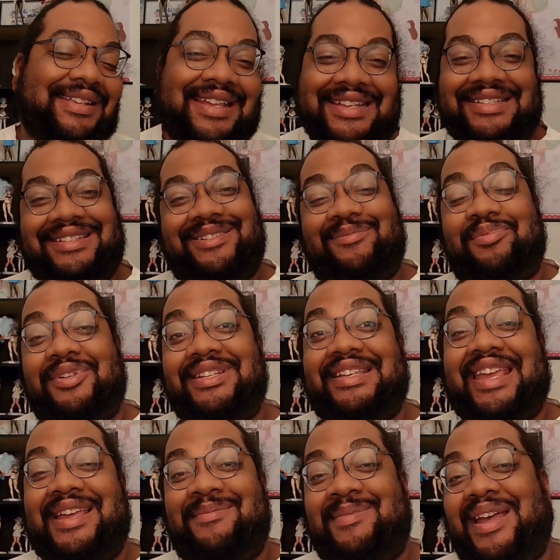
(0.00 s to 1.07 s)
It's your boy
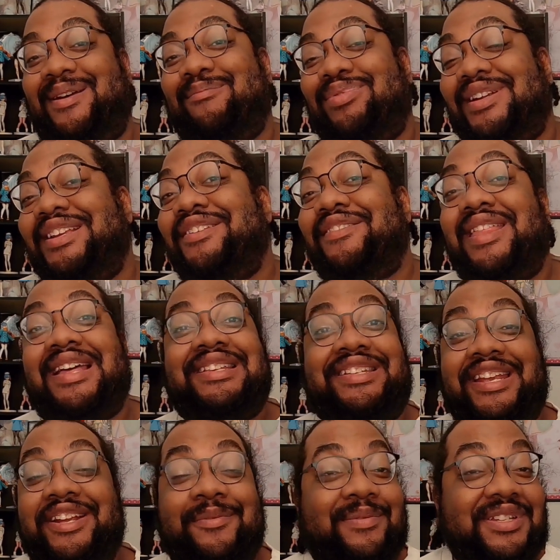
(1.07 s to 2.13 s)
Kentman, bringing you that
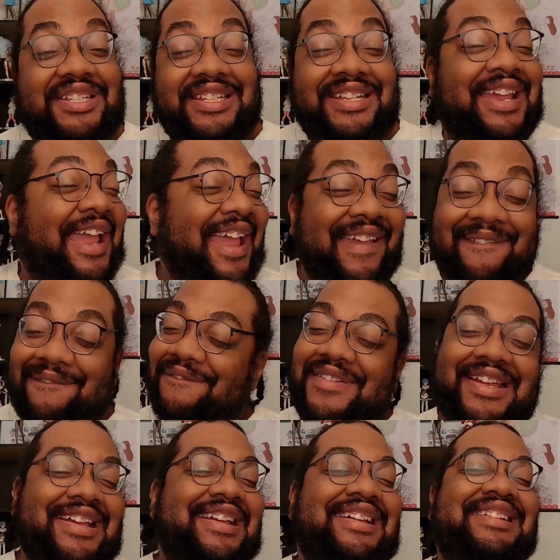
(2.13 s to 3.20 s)
JRPG and
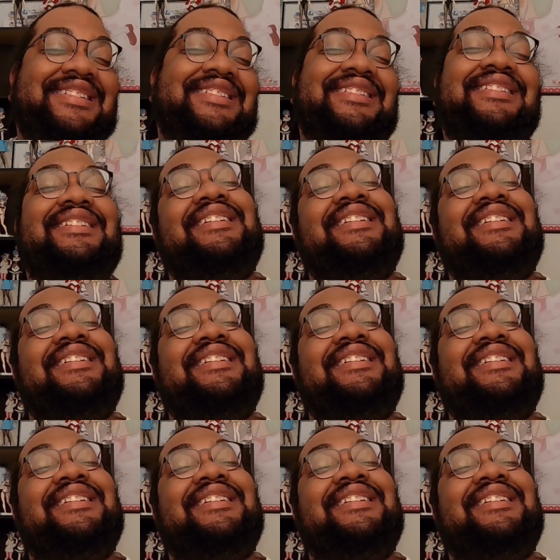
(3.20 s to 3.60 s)
fan